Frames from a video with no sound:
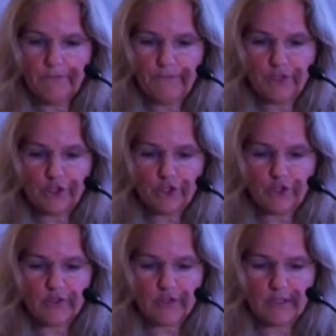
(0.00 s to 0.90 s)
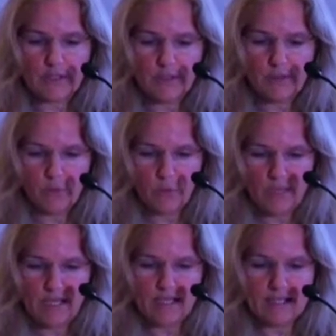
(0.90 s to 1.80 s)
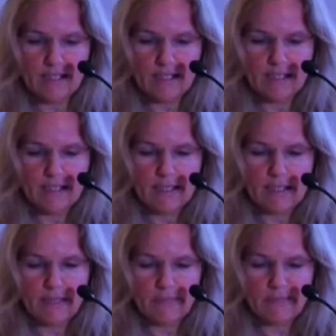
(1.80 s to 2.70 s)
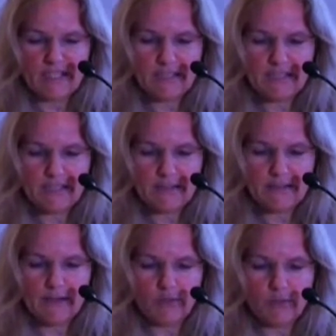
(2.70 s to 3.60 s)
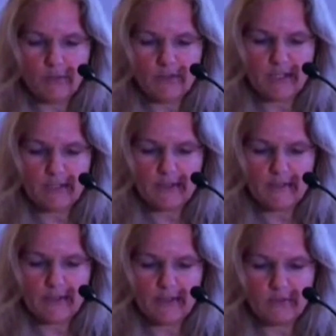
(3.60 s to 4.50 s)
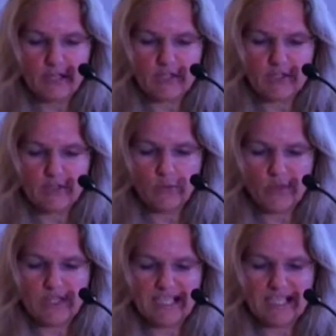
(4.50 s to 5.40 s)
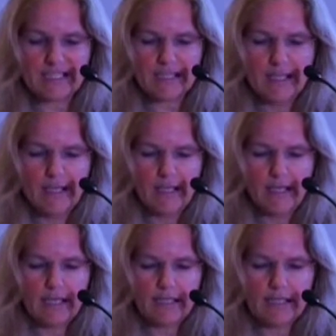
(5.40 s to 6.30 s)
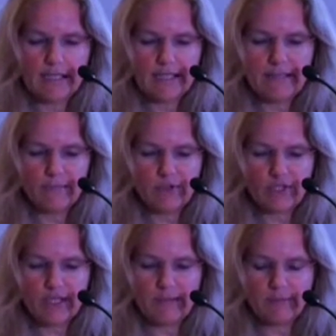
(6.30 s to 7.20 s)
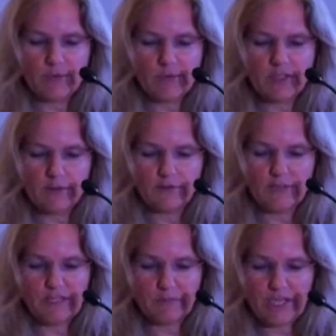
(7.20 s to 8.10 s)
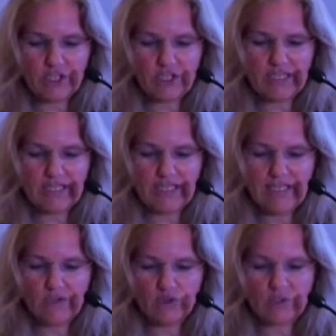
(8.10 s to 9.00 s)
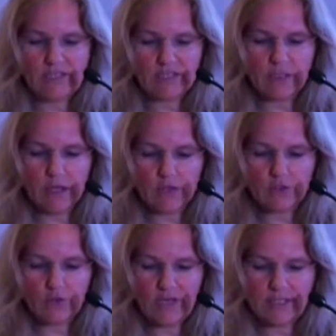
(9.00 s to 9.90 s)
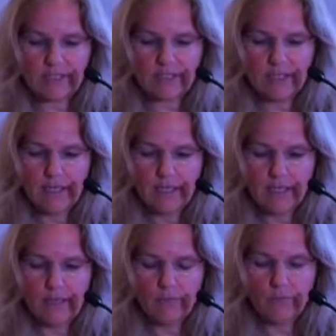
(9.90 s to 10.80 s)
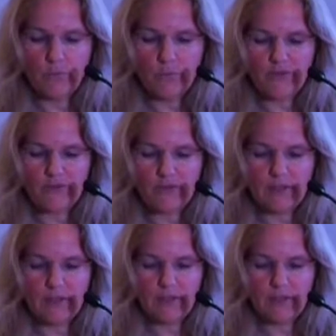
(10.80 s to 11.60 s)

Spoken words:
vision study where almost 16,000 patients were assessed, and 10% of these patients had increased heart rates with